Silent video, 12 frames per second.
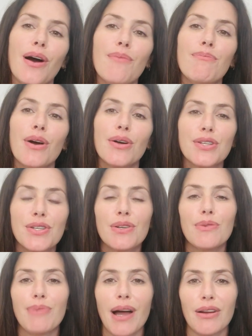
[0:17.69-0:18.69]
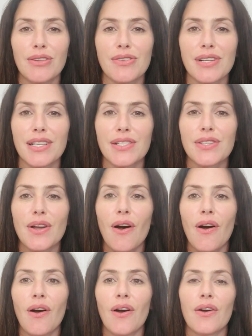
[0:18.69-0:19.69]
emotional boundaries
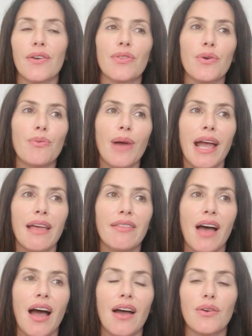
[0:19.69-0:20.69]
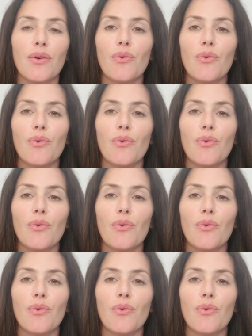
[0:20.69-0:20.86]
are the way that